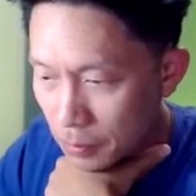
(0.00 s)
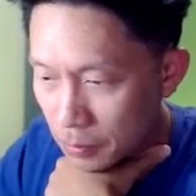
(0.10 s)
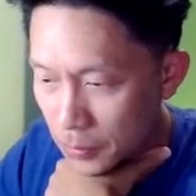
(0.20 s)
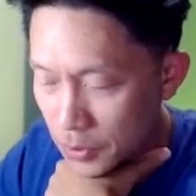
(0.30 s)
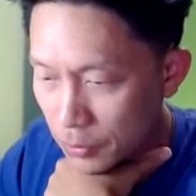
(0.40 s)

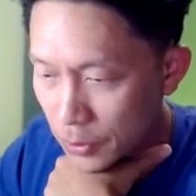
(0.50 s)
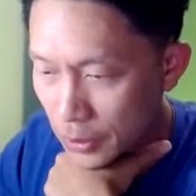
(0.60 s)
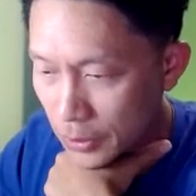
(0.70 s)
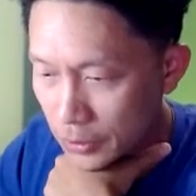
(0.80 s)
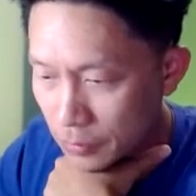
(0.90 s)

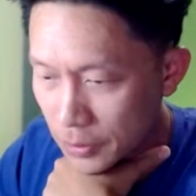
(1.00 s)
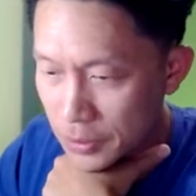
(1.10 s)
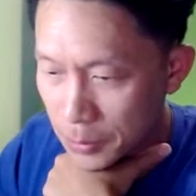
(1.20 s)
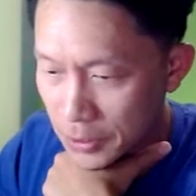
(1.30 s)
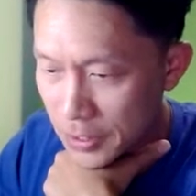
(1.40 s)
because I
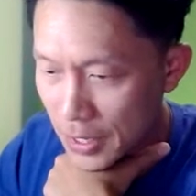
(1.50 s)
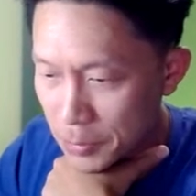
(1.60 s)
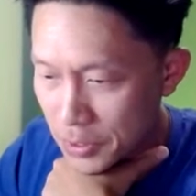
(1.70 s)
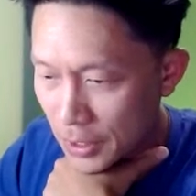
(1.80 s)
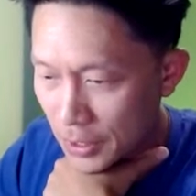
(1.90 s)
mean, this app
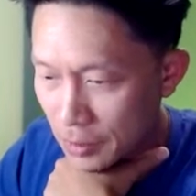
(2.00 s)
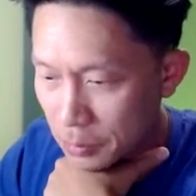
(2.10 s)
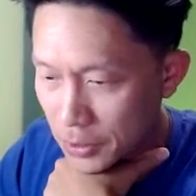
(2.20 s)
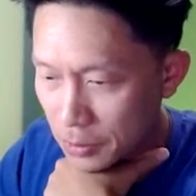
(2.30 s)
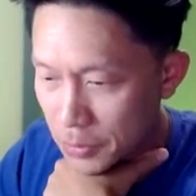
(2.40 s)
is not
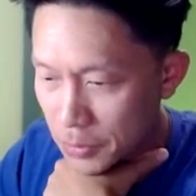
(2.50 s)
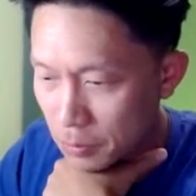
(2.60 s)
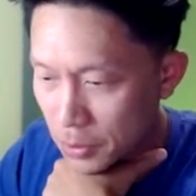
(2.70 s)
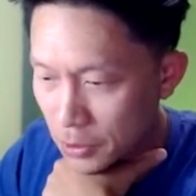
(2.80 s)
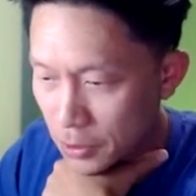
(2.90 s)
completed. Missing
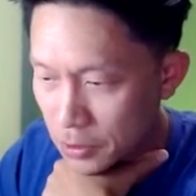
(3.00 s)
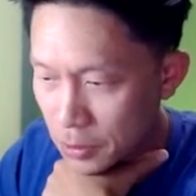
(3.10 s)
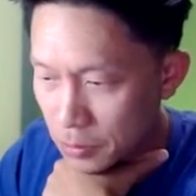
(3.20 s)
plugins